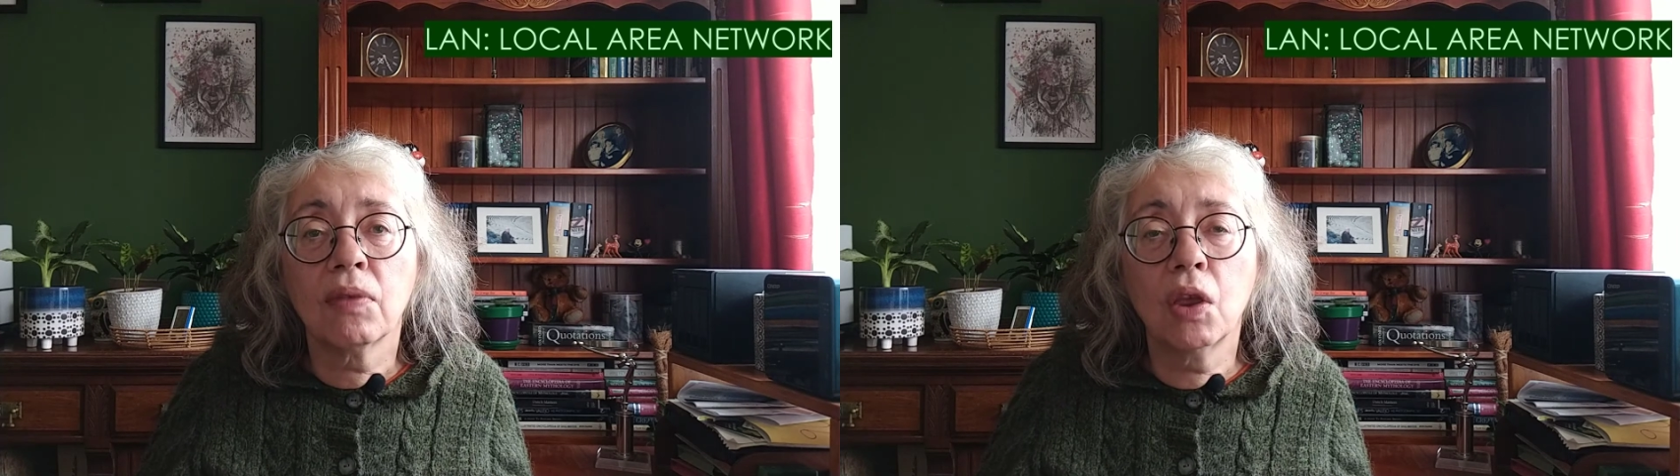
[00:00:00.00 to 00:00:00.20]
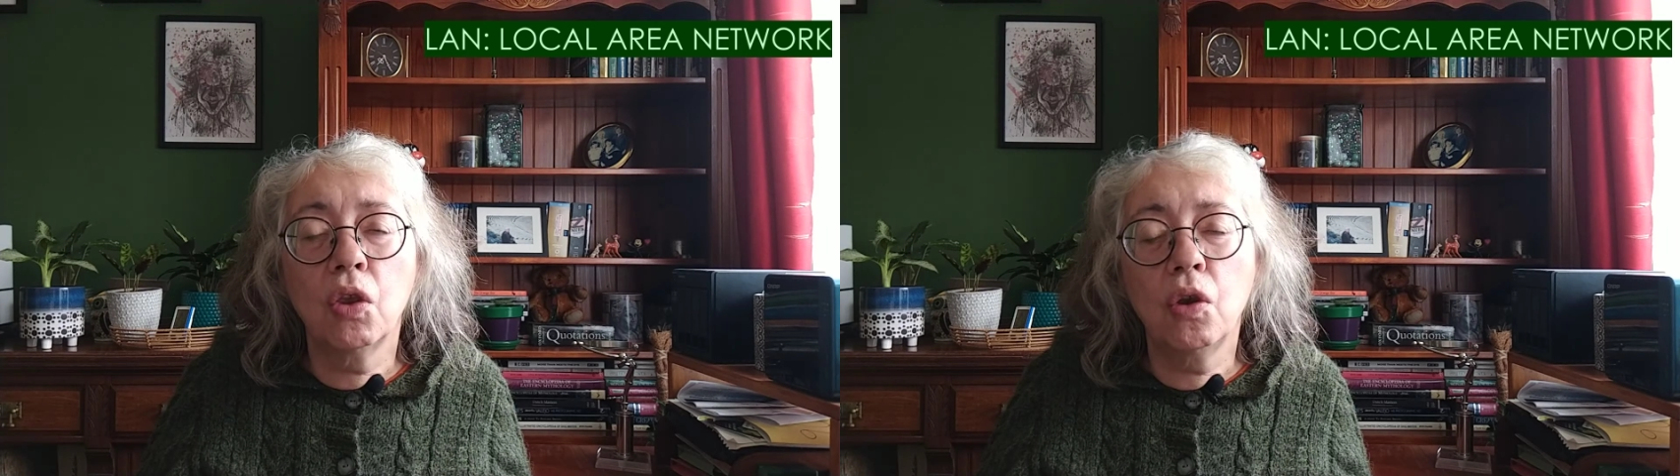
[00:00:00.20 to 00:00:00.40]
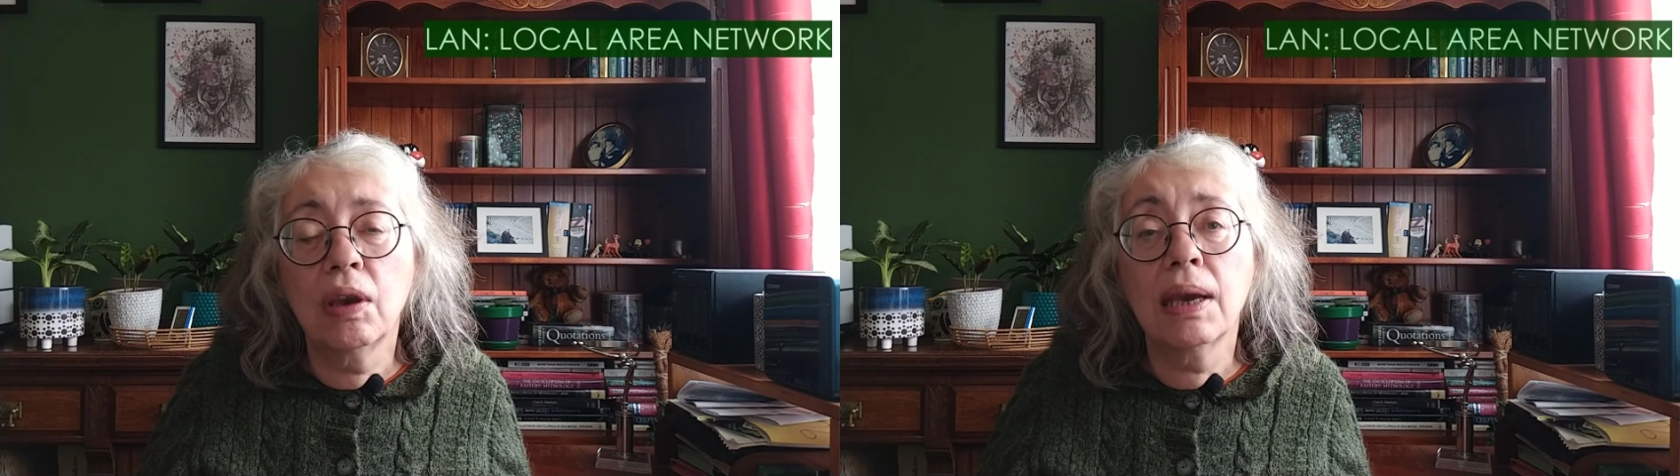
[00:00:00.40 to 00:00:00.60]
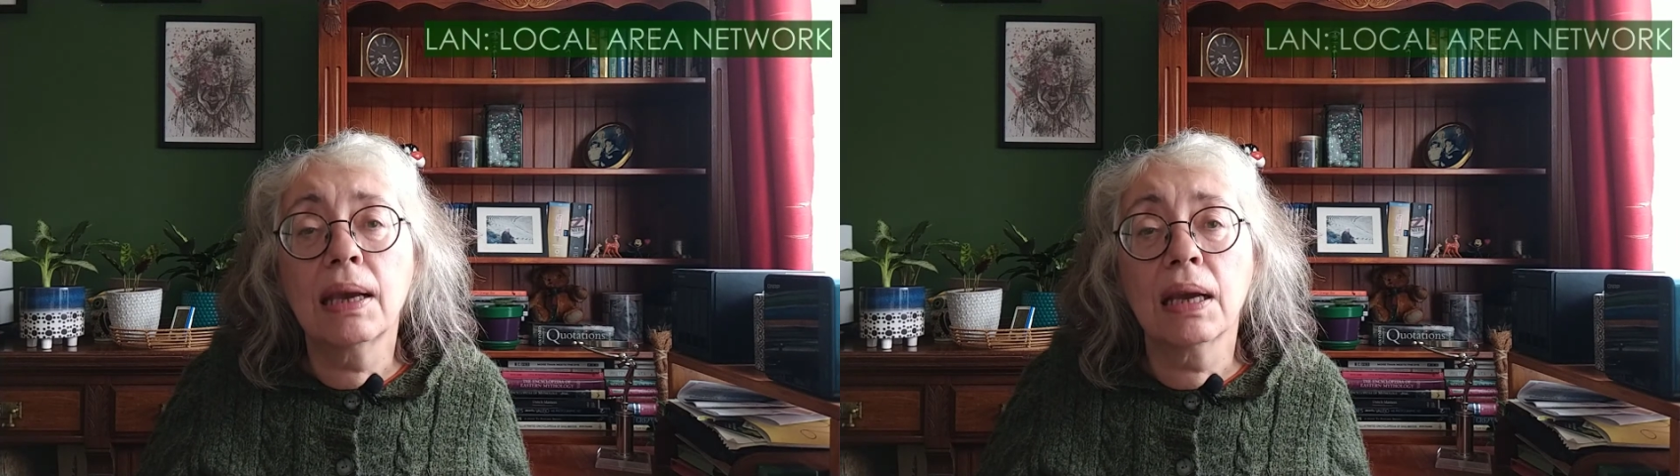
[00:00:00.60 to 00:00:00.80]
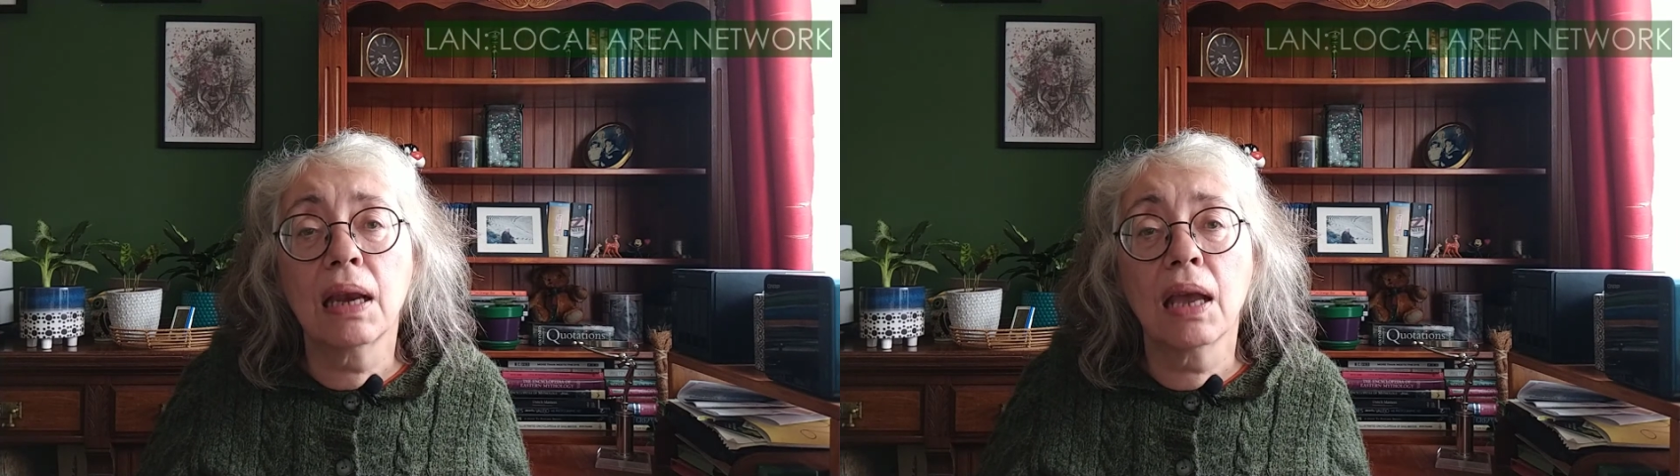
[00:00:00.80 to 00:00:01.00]
then you
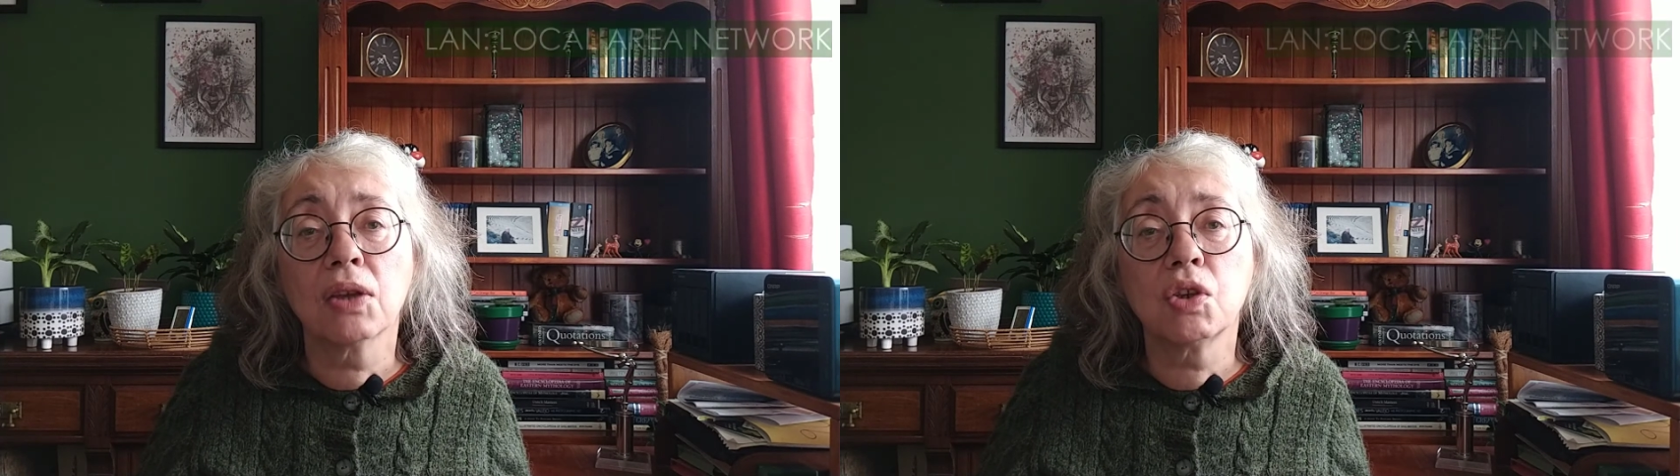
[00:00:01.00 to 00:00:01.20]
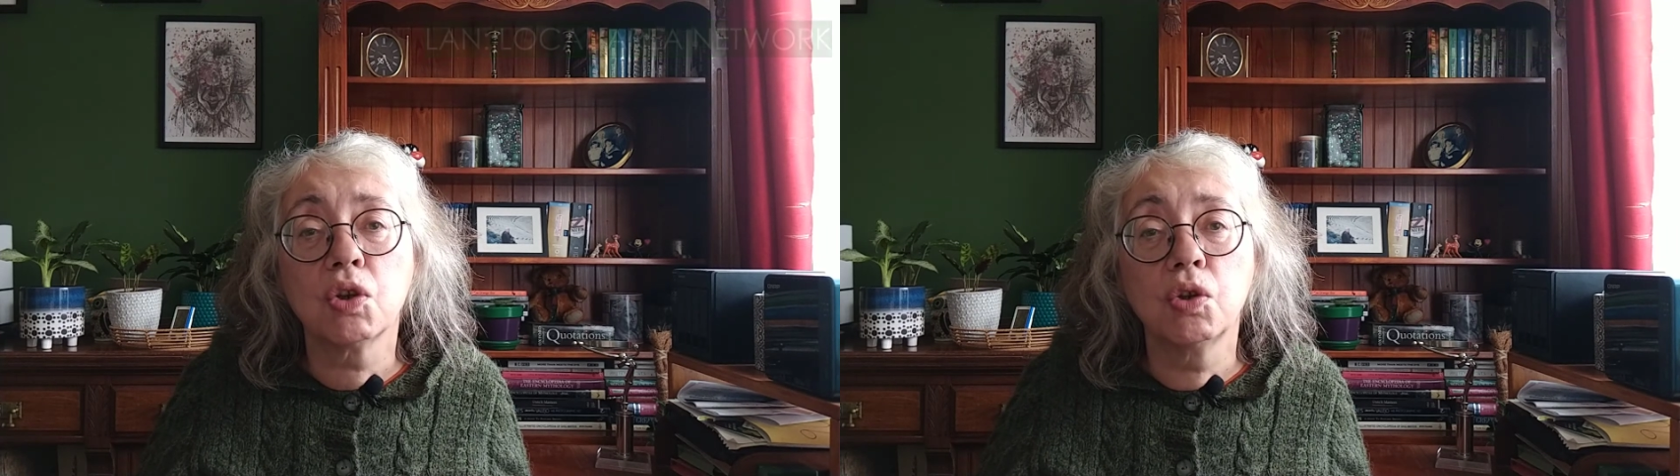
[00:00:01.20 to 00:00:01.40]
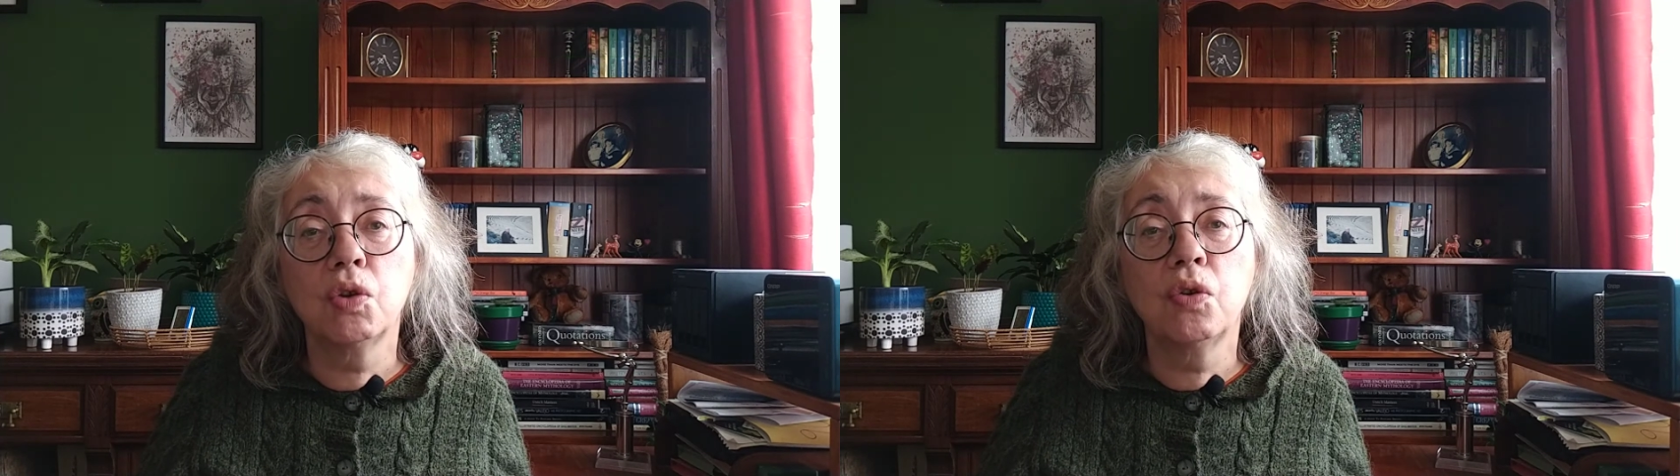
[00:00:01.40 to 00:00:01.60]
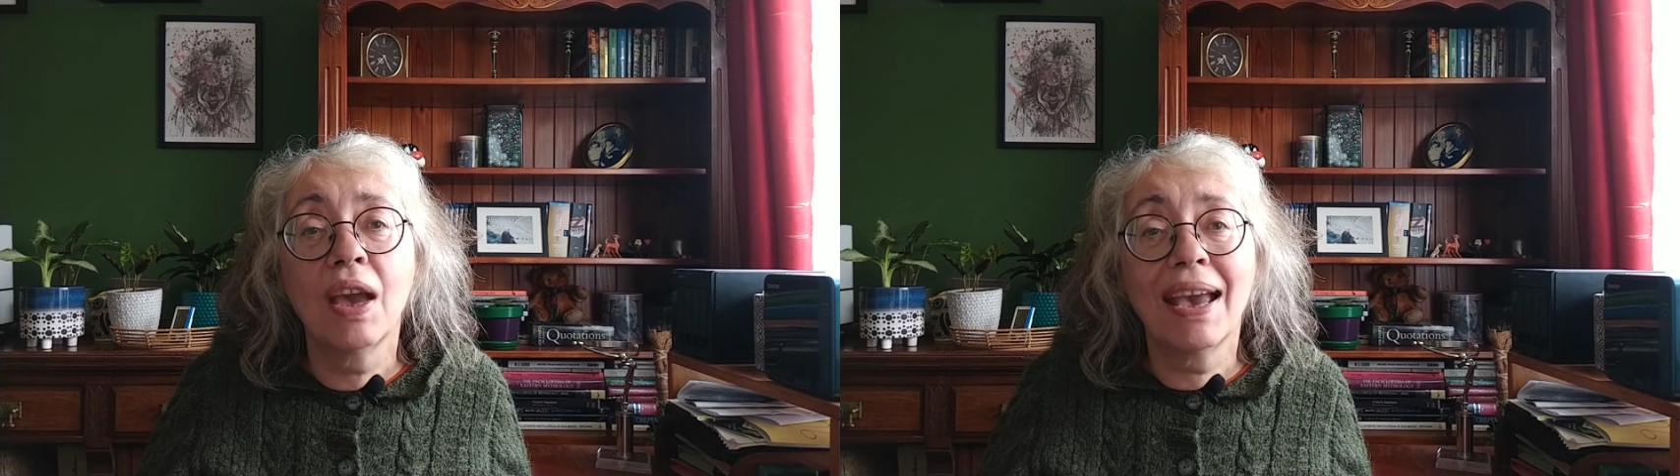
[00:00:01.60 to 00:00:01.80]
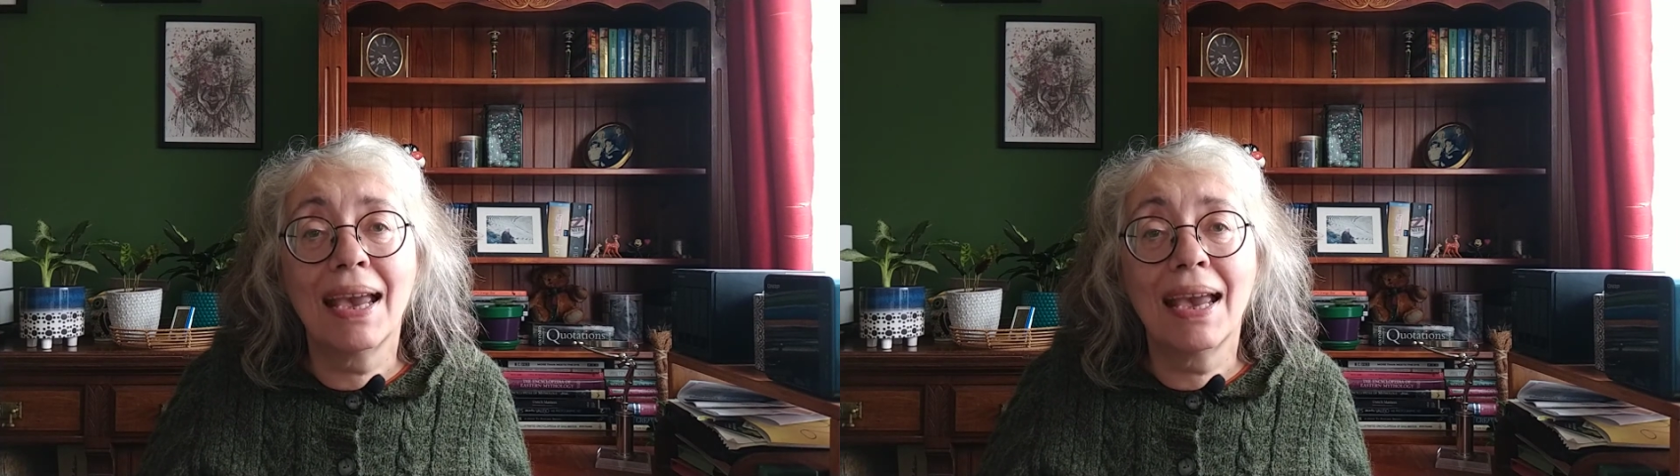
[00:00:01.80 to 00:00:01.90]
can connect two